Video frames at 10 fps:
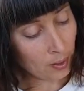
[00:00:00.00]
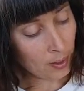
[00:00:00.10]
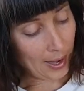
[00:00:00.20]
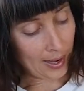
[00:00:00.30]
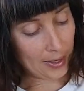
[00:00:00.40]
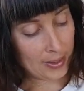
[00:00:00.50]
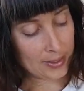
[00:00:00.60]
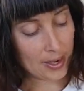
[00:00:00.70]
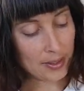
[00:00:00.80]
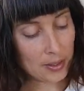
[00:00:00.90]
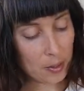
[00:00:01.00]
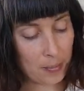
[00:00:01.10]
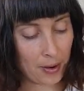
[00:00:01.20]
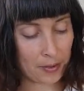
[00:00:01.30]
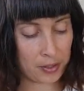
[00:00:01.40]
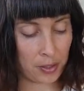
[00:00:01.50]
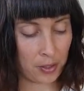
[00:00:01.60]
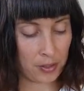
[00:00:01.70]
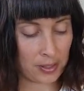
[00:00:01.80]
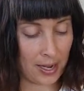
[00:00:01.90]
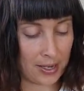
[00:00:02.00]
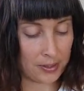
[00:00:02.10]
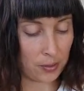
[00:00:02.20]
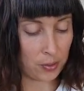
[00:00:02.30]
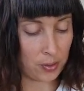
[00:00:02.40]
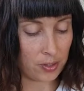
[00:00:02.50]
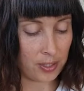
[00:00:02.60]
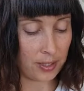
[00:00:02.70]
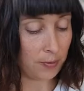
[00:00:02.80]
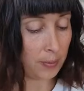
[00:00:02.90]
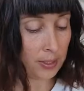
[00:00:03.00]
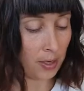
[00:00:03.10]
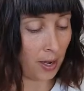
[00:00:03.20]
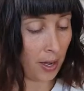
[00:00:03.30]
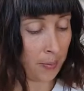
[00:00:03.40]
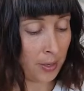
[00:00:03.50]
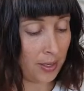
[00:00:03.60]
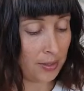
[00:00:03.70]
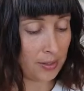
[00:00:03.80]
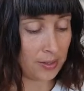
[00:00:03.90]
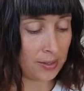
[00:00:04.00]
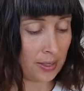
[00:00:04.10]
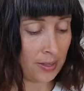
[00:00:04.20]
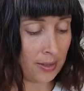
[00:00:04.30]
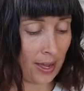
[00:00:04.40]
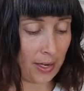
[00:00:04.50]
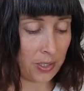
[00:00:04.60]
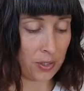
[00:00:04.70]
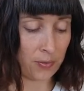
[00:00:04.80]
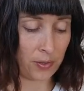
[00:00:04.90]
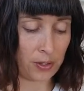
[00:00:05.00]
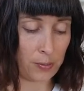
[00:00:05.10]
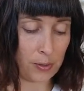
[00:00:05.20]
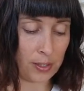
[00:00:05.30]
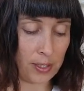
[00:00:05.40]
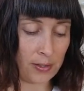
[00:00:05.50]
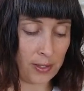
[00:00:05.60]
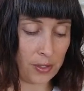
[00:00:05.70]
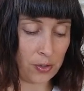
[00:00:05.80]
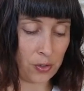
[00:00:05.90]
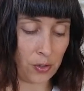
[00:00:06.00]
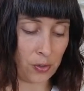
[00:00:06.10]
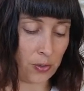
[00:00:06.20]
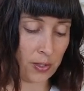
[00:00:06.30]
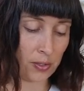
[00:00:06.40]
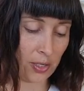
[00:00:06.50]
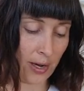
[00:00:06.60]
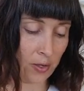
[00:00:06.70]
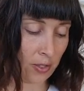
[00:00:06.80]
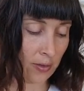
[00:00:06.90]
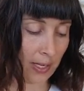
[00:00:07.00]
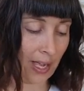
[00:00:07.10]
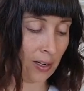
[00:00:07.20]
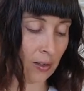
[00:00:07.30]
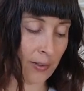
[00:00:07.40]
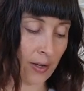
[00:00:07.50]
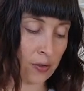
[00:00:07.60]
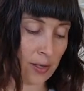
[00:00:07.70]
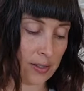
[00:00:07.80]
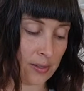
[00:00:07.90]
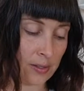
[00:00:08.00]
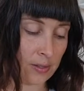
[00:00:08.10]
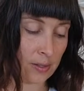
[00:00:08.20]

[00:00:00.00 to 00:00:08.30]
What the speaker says: I had intended on my return to ask Cushna to give me time to study the action of those mysterious dews in changing the colour of our dresses,